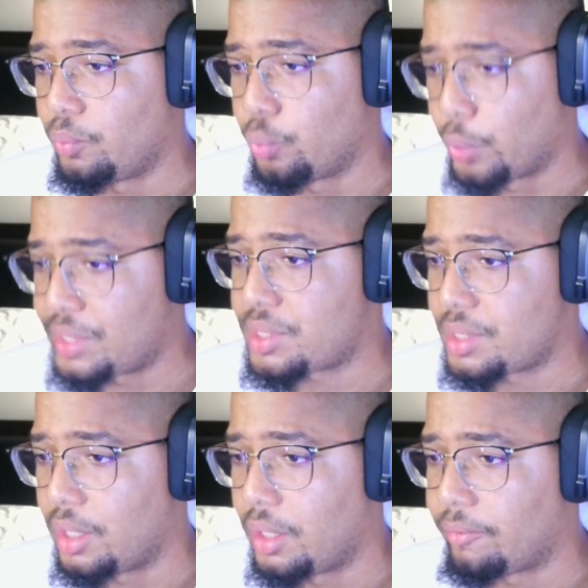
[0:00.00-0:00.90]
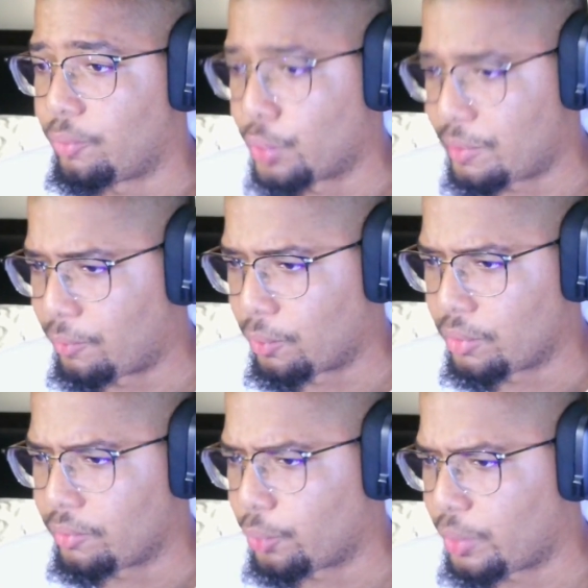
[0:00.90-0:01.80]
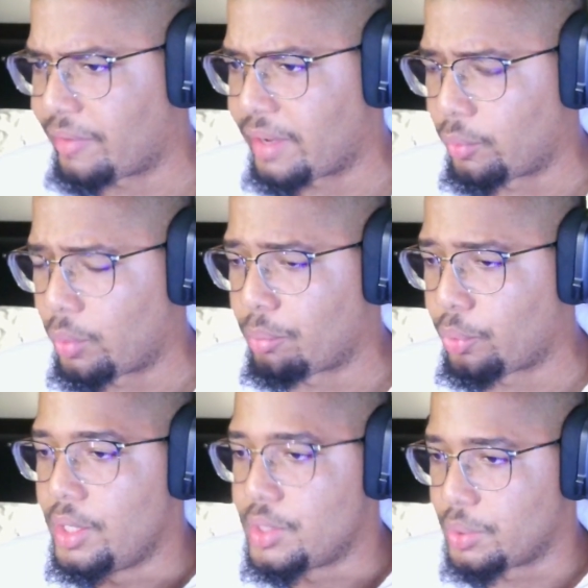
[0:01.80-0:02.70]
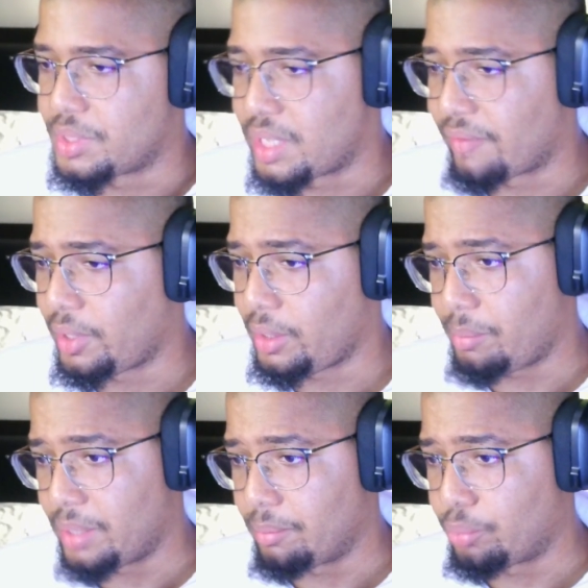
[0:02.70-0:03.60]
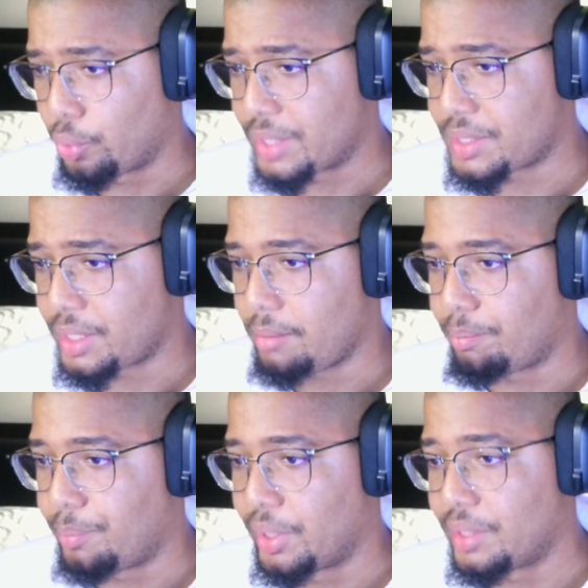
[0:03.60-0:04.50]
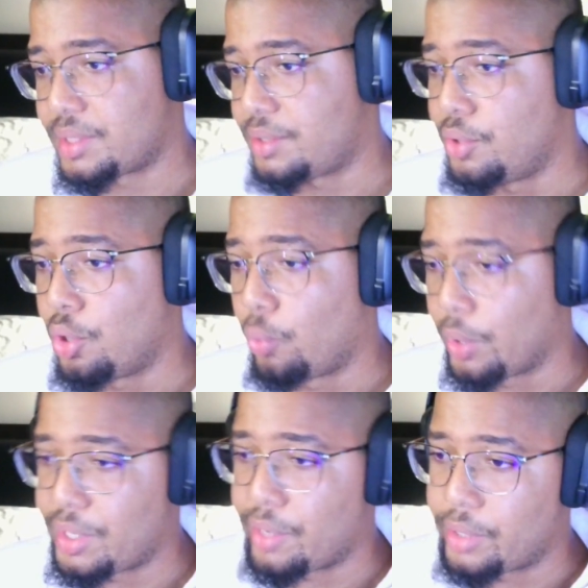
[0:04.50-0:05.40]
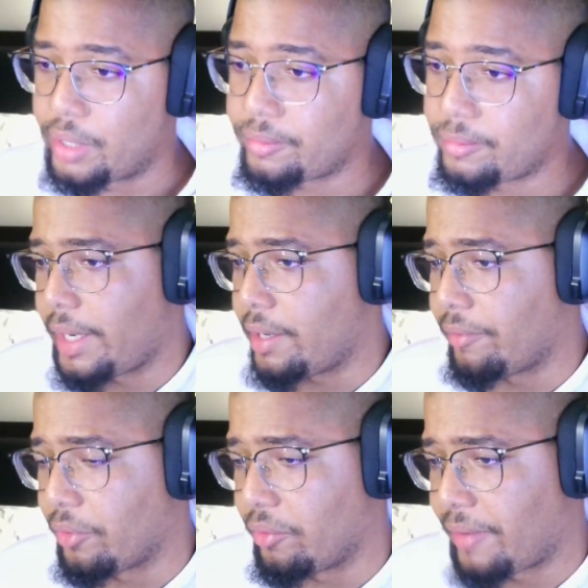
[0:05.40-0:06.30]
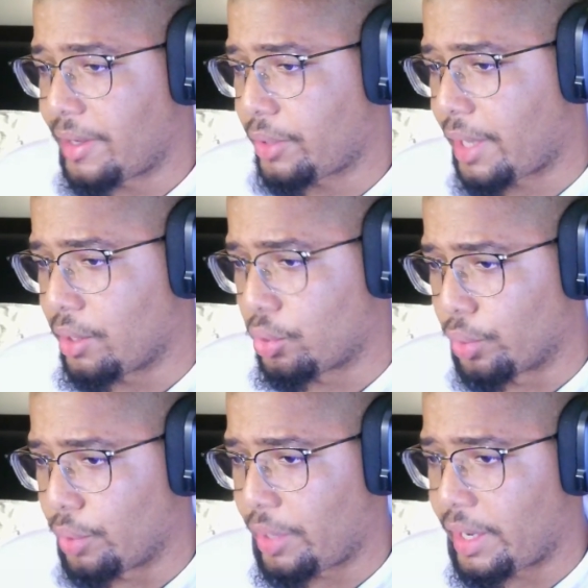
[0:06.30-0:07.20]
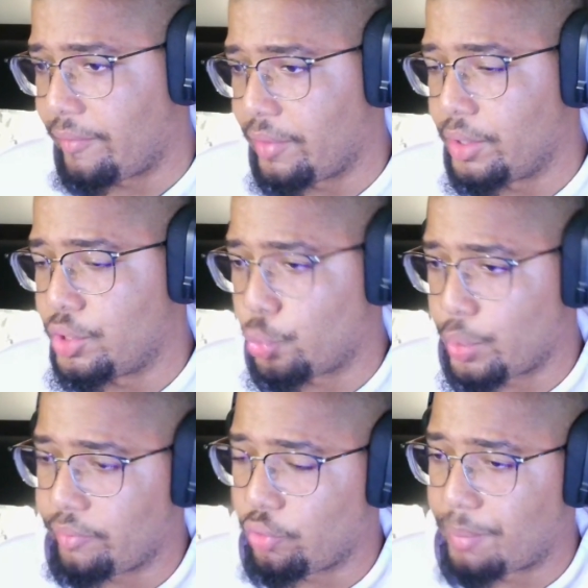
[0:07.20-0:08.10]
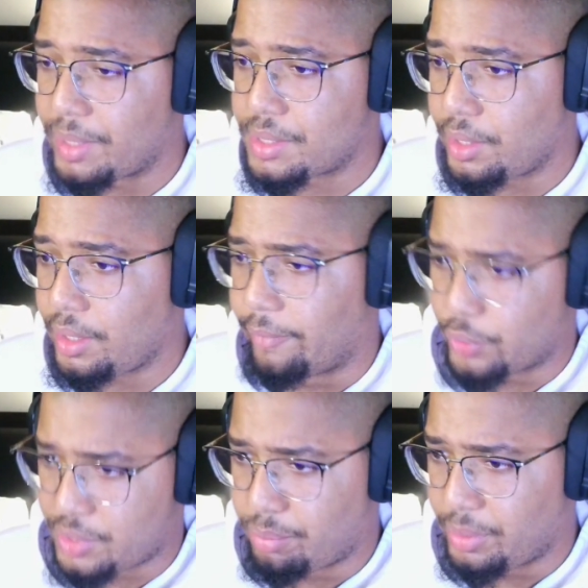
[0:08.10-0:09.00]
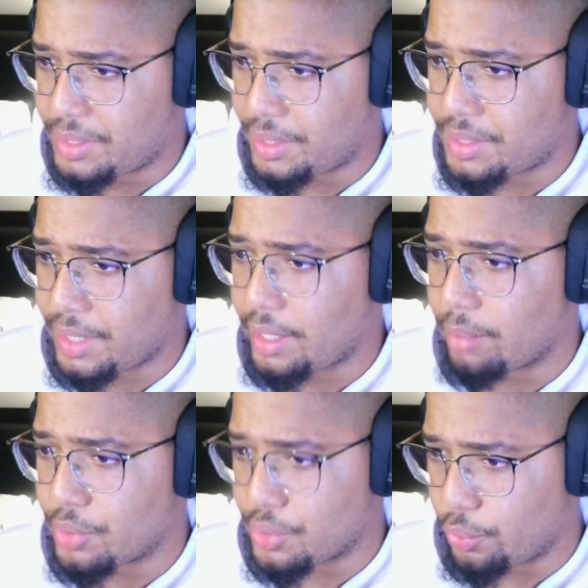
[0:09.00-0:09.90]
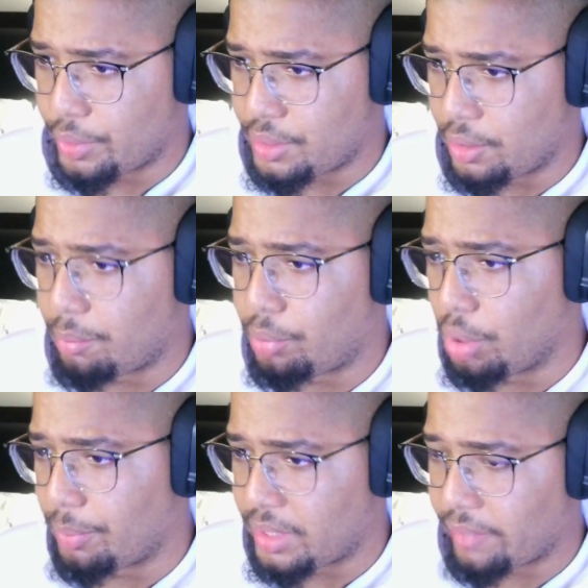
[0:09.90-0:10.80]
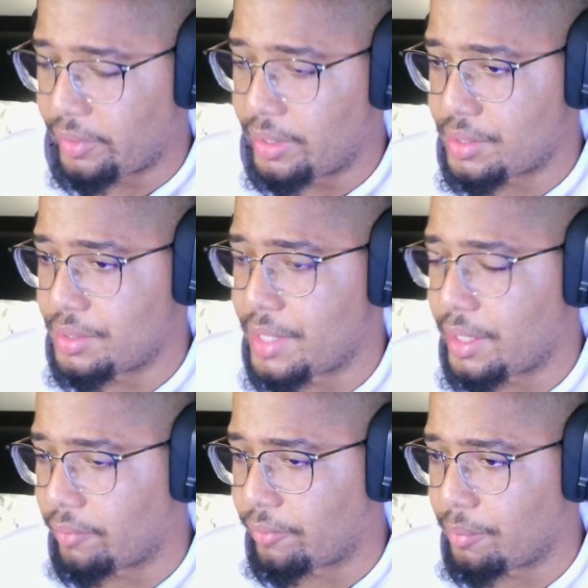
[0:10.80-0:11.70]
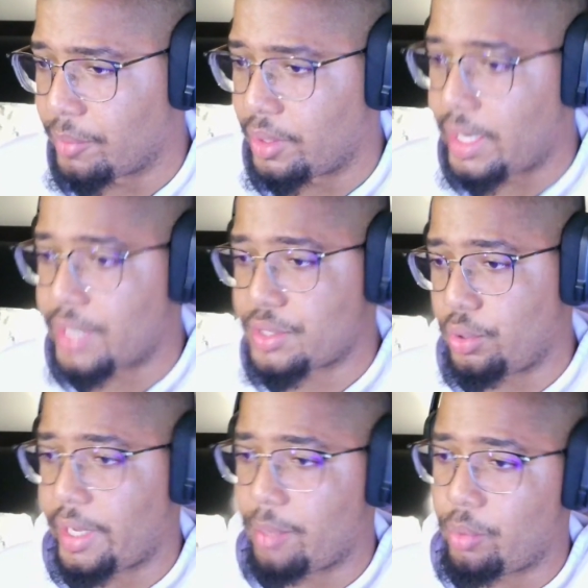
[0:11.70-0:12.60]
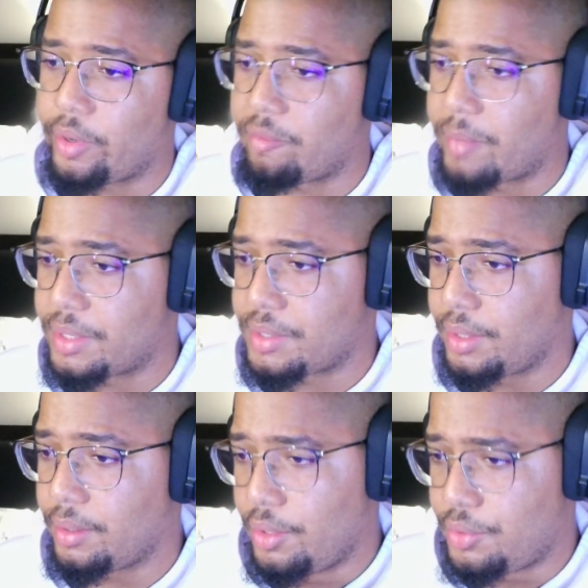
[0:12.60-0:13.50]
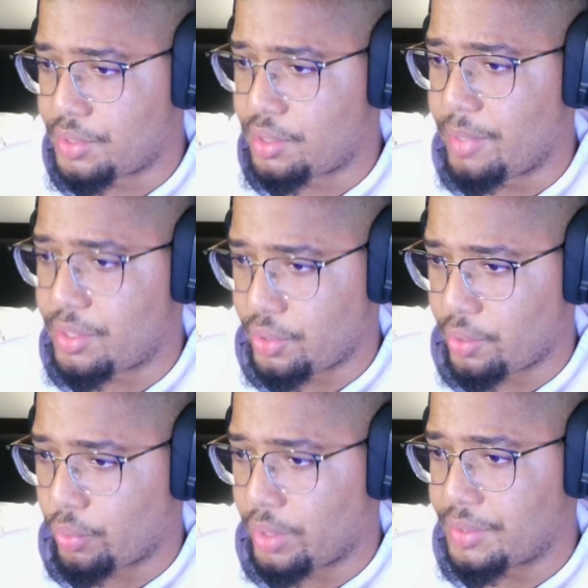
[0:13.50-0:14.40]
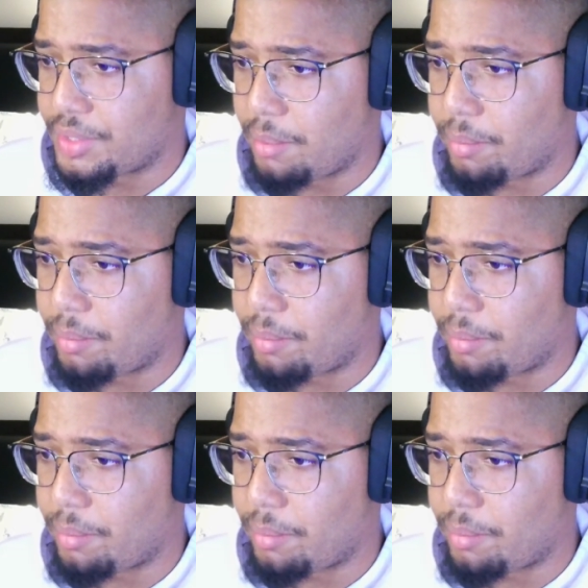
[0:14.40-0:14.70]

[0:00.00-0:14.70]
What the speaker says: reached 44 or 45 at one point. So it's definitely been progressing, but it's nowhere near enough. Now, for the final category, we have the degree of obesity. For simplicity's sake, I'm just going to pull up a definition taken from the National Library of Medicine, just to make sure that we're on the same